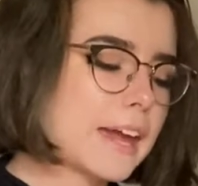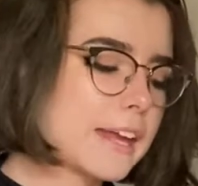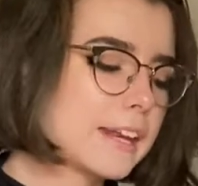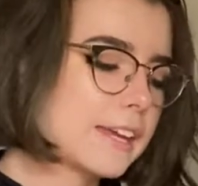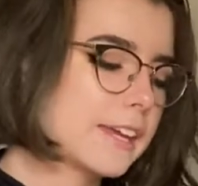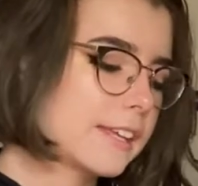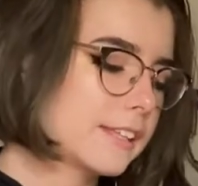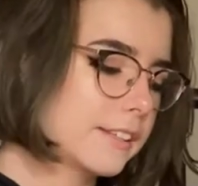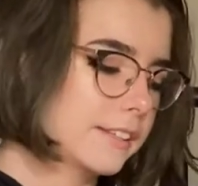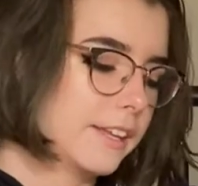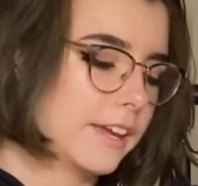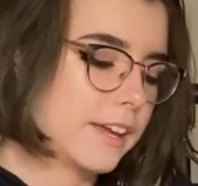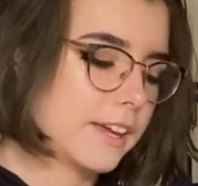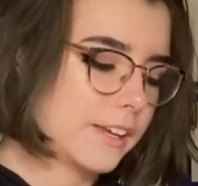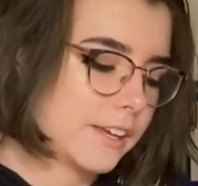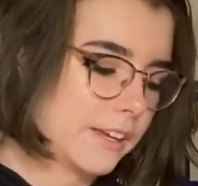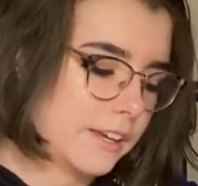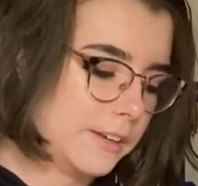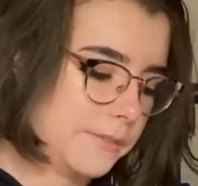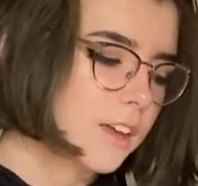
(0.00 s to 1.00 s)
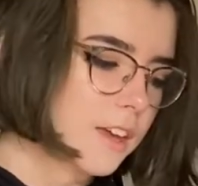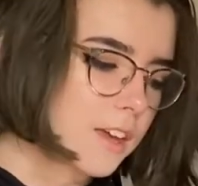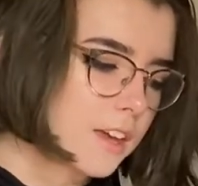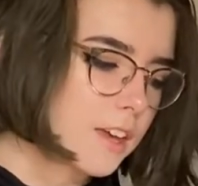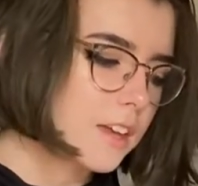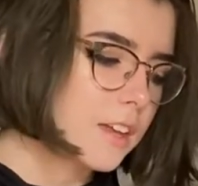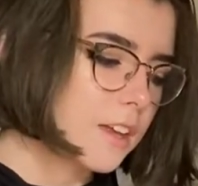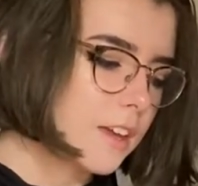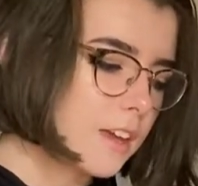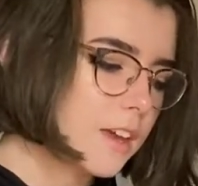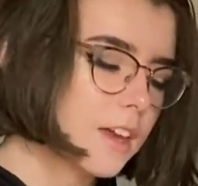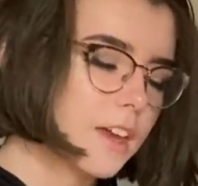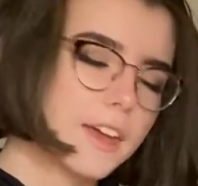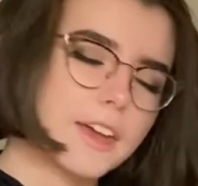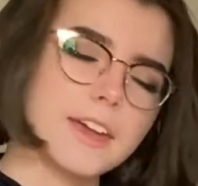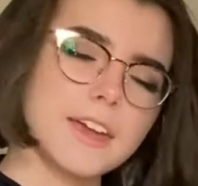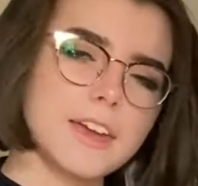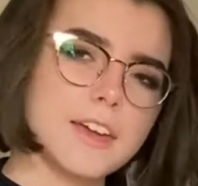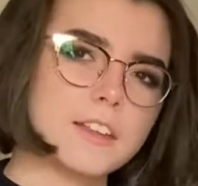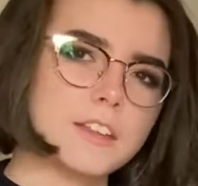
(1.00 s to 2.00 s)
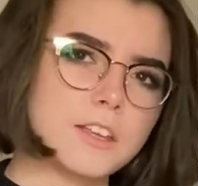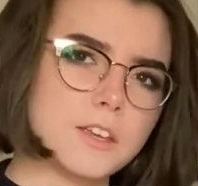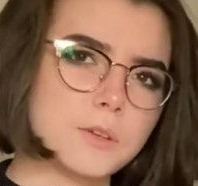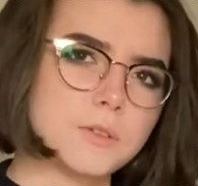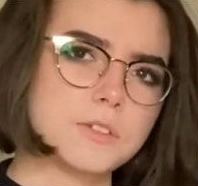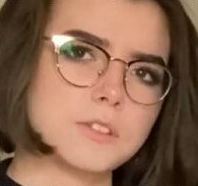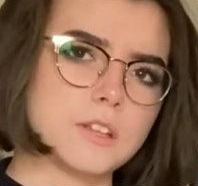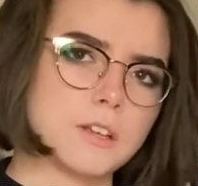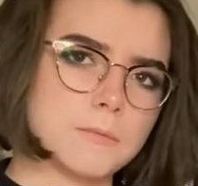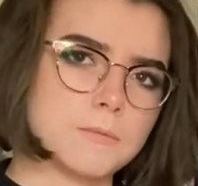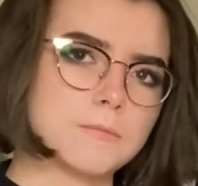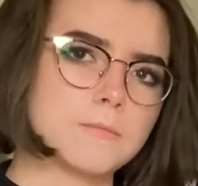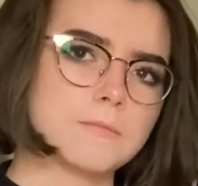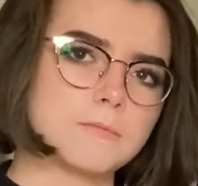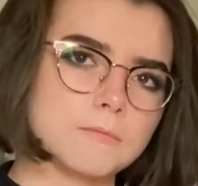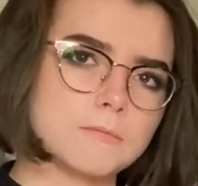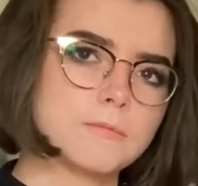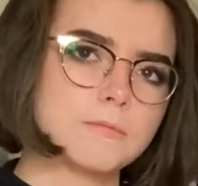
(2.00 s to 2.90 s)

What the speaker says: at it, like it could use some